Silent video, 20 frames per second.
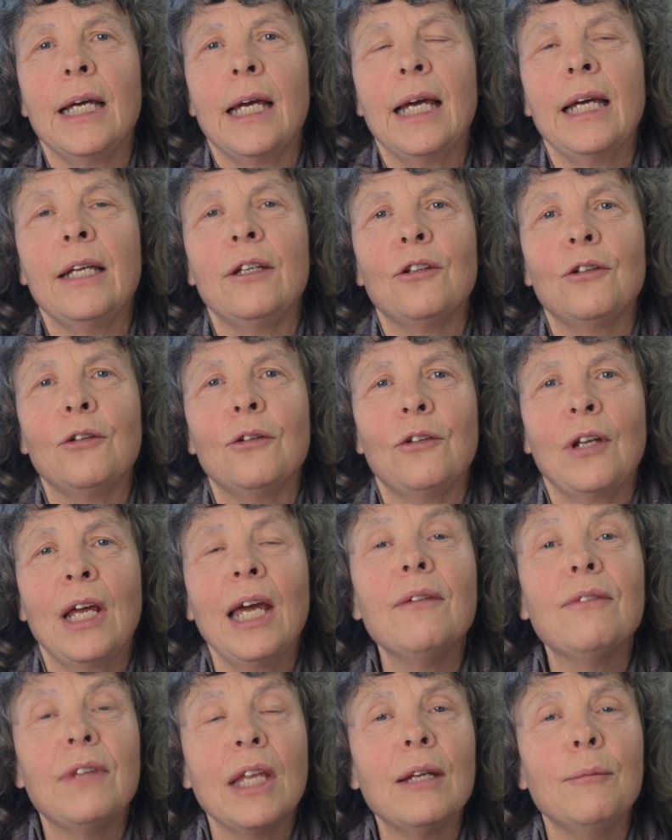and to
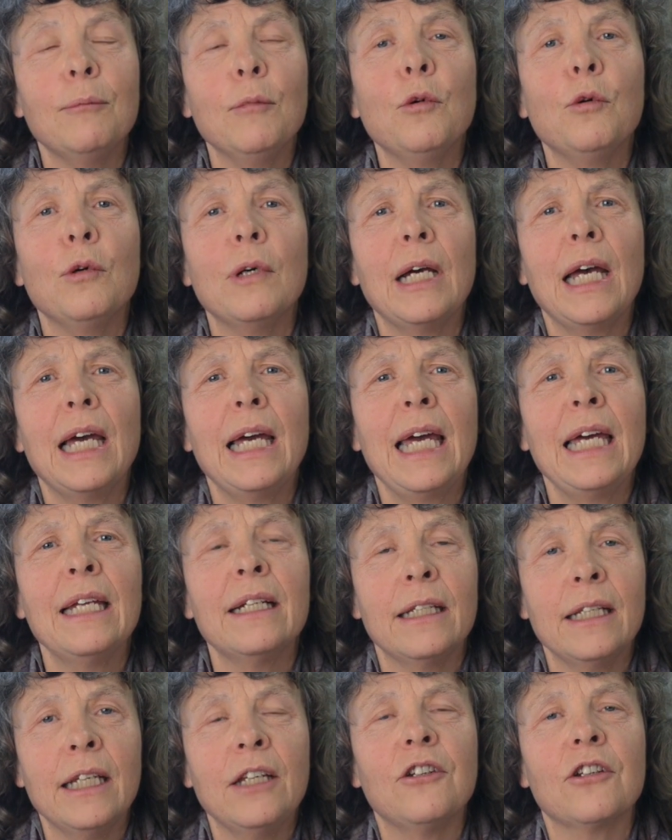have that more
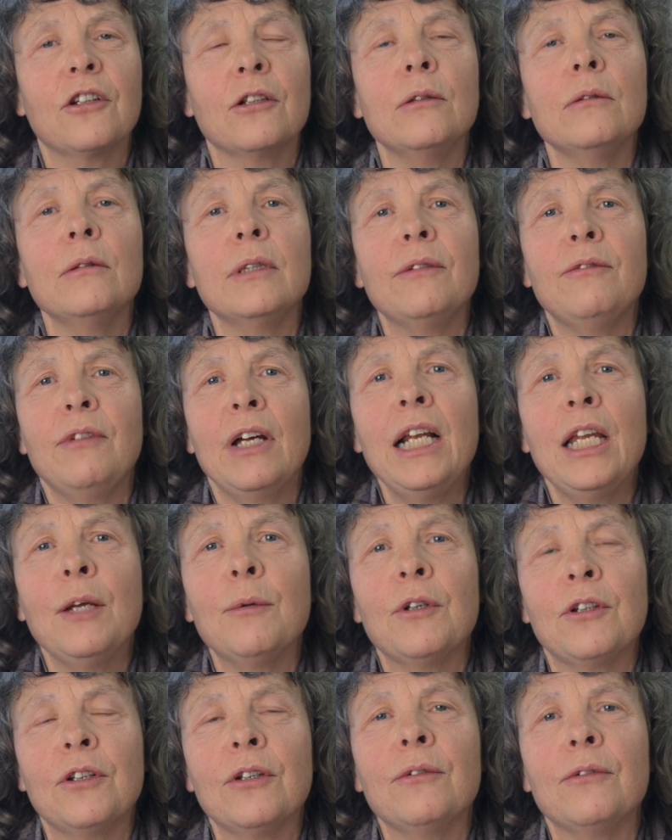analytical,
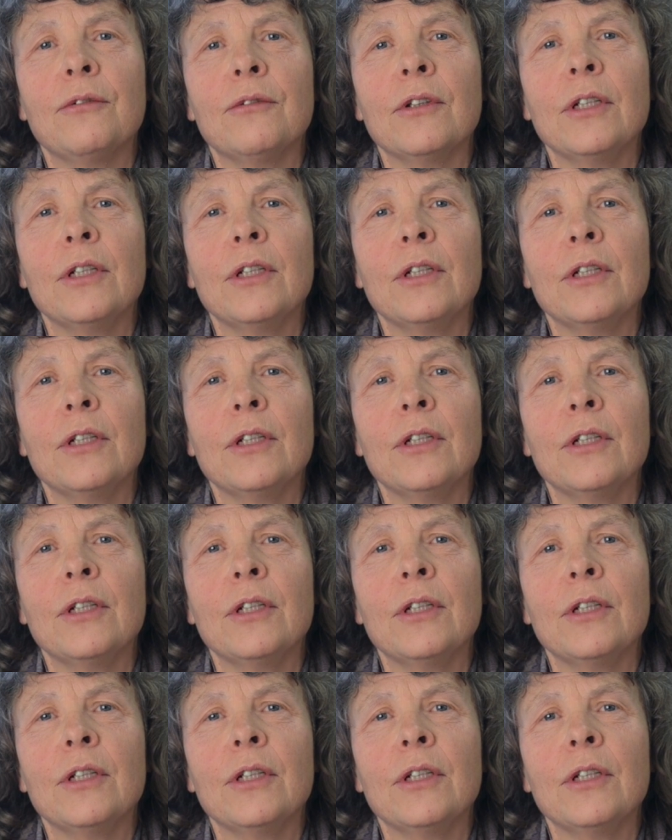evaluative